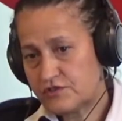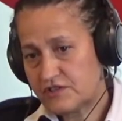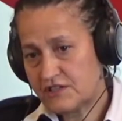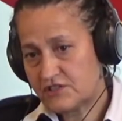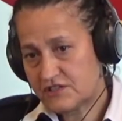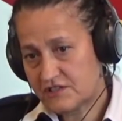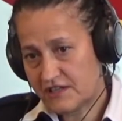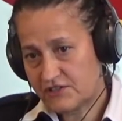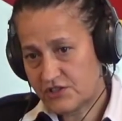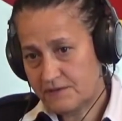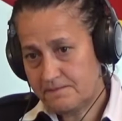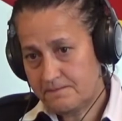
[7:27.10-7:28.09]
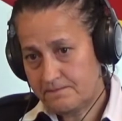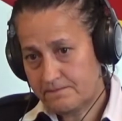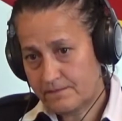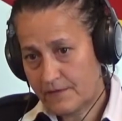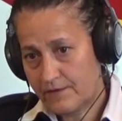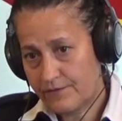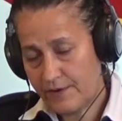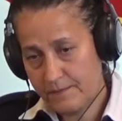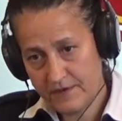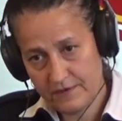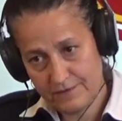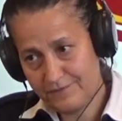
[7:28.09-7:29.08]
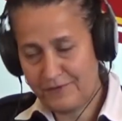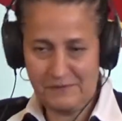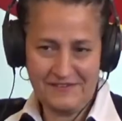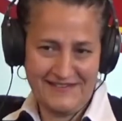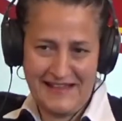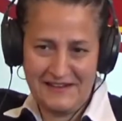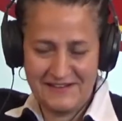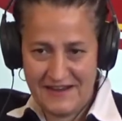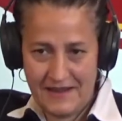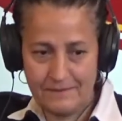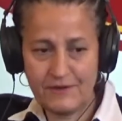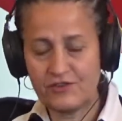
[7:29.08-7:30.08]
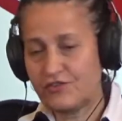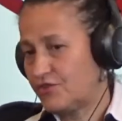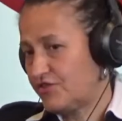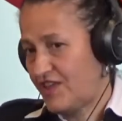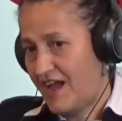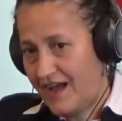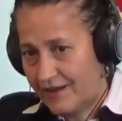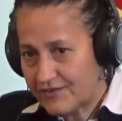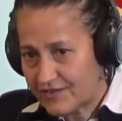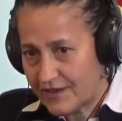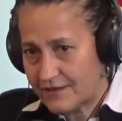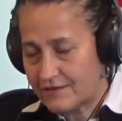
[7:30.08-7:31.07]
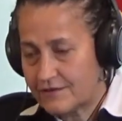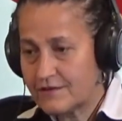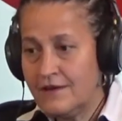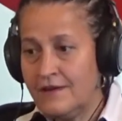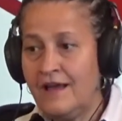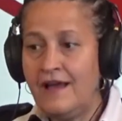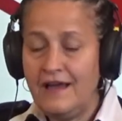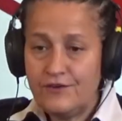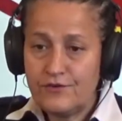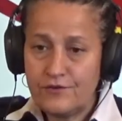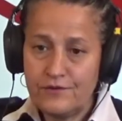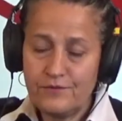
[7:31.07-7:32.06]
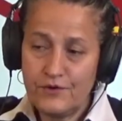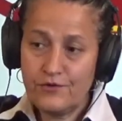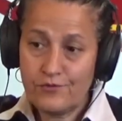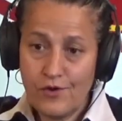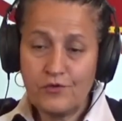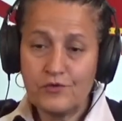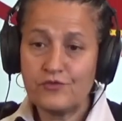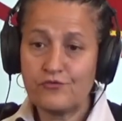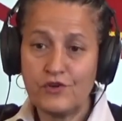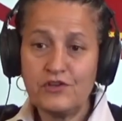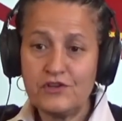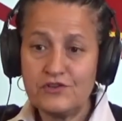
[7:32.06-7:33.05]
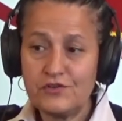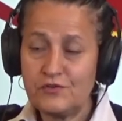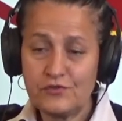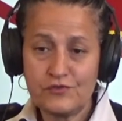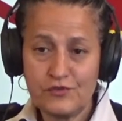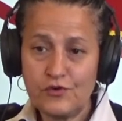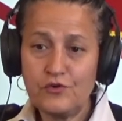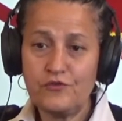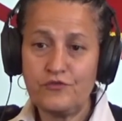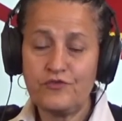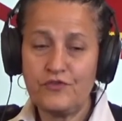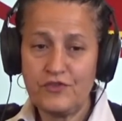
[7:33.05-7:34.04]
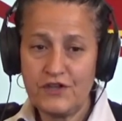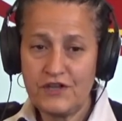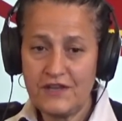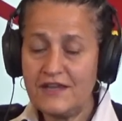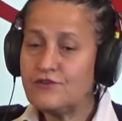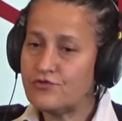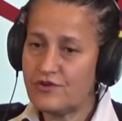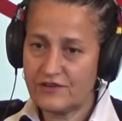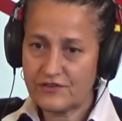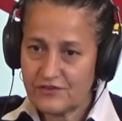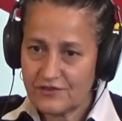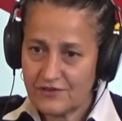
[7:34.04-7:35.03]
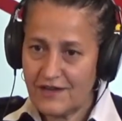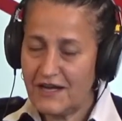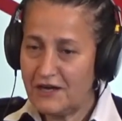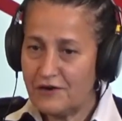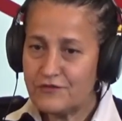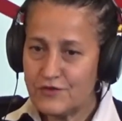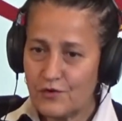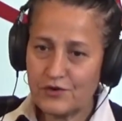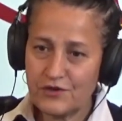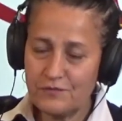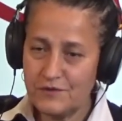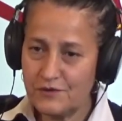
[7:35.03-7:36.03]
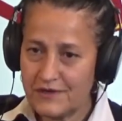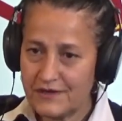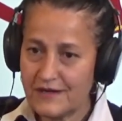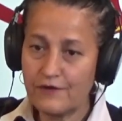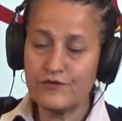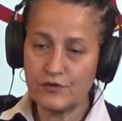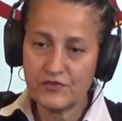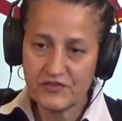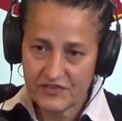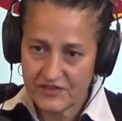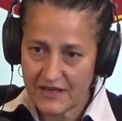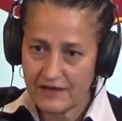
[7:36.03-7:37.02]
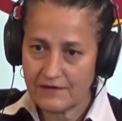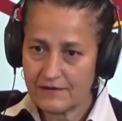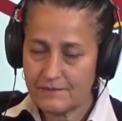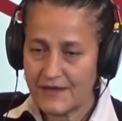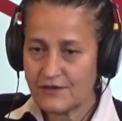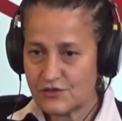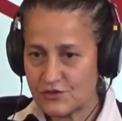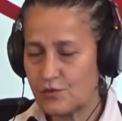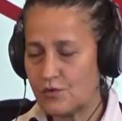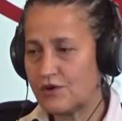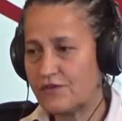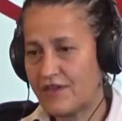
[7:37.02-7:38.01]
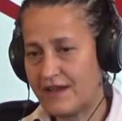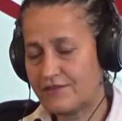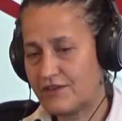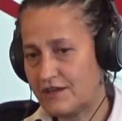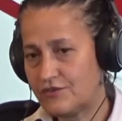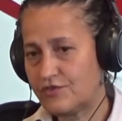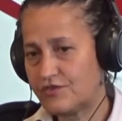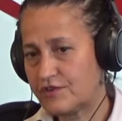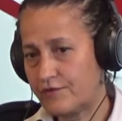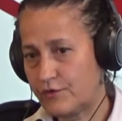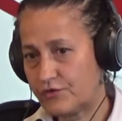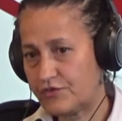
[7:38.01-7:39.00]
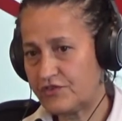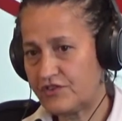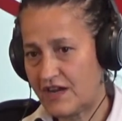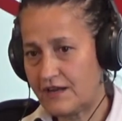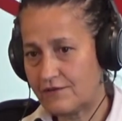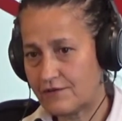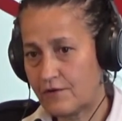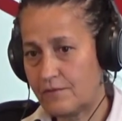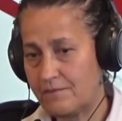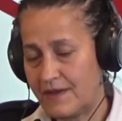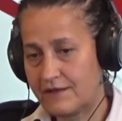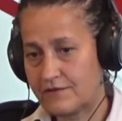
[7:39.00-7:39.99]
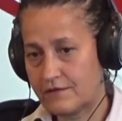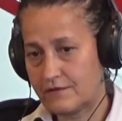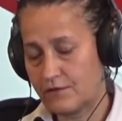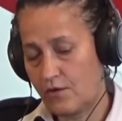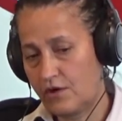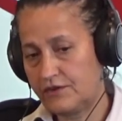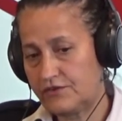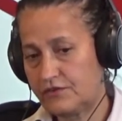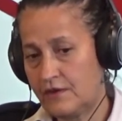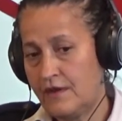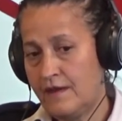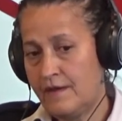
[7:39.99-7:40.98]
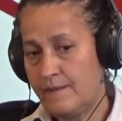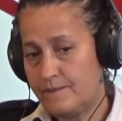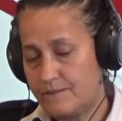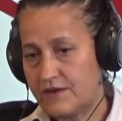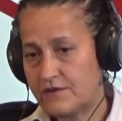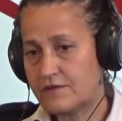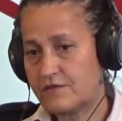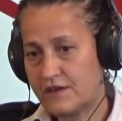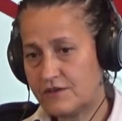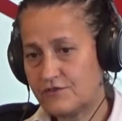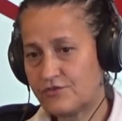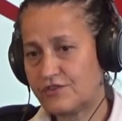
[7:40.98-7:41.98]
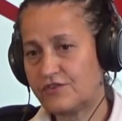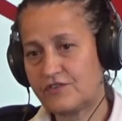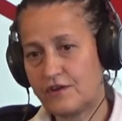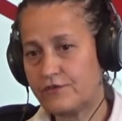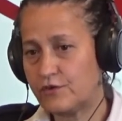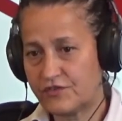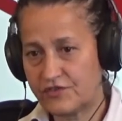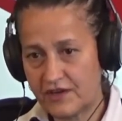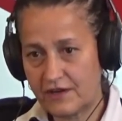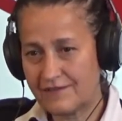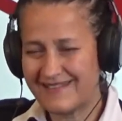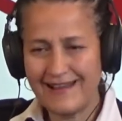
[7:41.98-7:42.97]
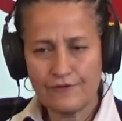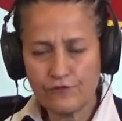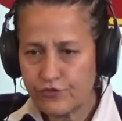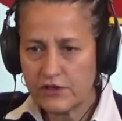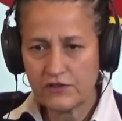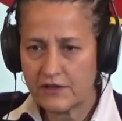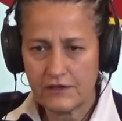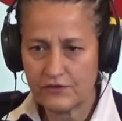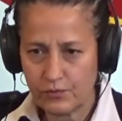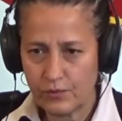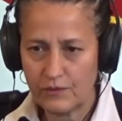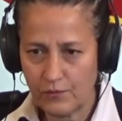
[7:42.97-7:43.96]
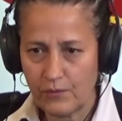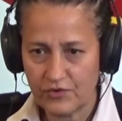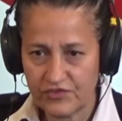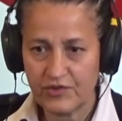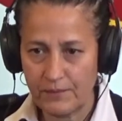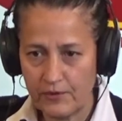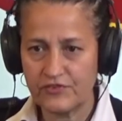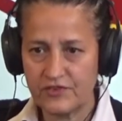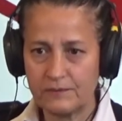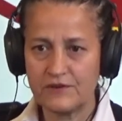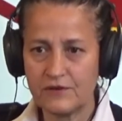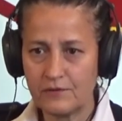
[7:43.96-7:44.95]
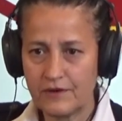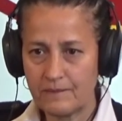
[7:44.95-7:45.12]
legislation from a Senate end, because there's the House end, and your role is really to serve the interests of your community, of your state, to make sure that the interests of your state are met, laws meet the interests of your state. That really is what we're supposed to be doing.